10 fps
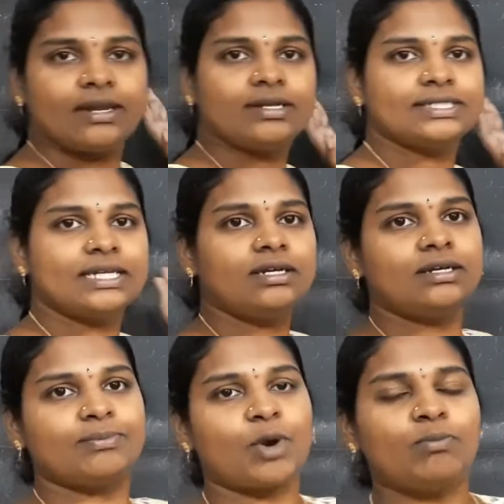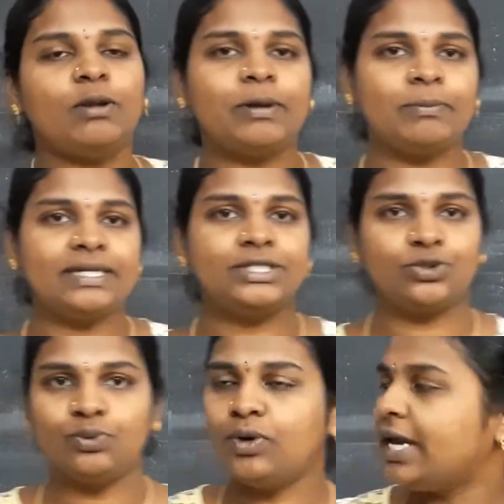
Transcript: is the problem number 2,